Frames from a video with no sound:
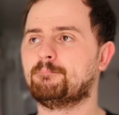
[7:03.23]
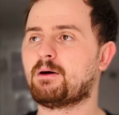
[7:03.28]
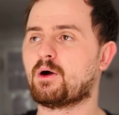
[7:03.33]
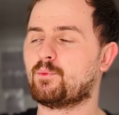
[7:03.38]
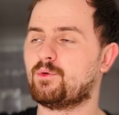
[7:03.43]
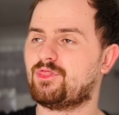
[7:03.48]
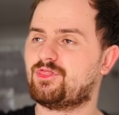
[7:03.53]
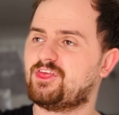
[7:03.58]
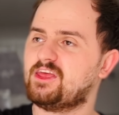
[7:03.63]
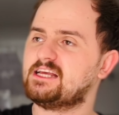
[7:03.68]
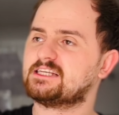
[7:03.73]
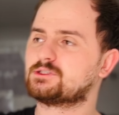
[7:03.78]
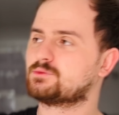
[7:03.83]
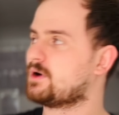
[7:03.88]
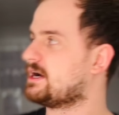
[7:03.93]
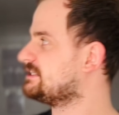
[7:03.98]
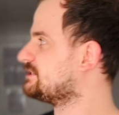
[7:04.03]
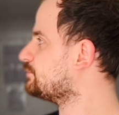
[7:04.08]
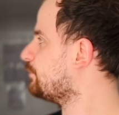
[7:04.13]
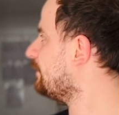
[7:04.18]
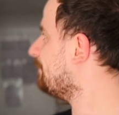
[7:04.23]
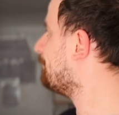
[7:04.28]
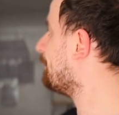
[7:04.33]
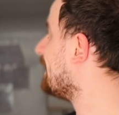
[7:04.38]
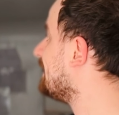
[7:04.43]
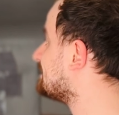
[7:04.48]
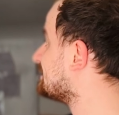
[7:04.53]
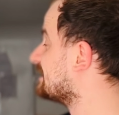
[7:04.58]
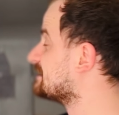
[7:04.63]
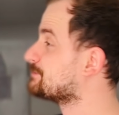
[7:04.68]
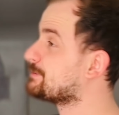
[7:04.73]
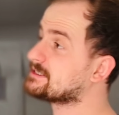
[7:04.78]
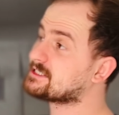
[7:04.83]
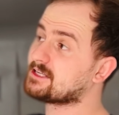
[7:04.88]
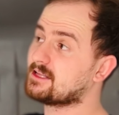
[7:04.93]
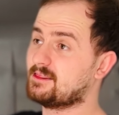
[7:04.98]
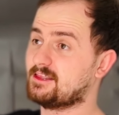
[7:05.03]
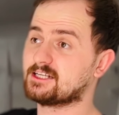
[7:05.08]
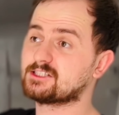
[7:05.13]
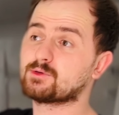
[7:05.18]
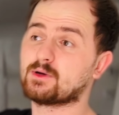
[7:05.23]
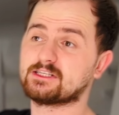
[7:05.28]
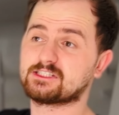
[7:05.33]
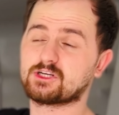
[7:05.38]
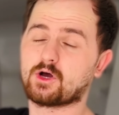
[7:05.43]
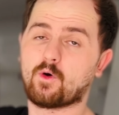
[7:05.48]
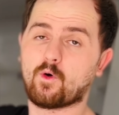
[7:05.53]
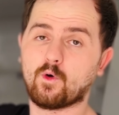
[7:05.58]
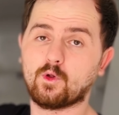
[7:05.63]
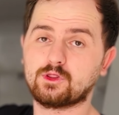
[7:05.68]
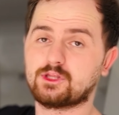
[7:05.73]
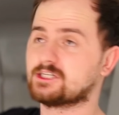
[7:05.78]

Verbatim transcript: But with these ones, we base, especially this one's an old